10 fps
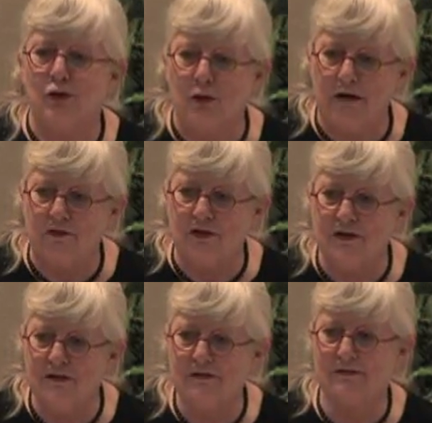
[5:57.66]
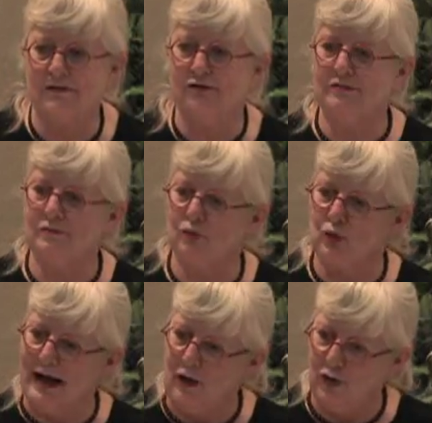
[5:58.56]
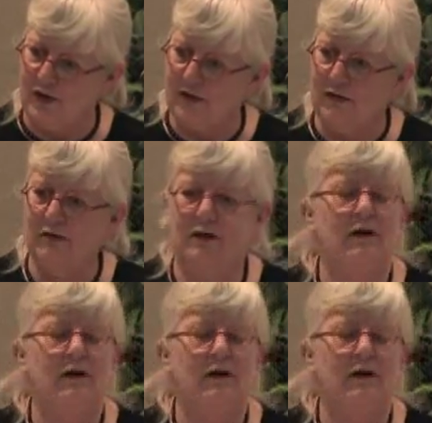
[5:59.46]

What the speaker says: irreverent, a little out there,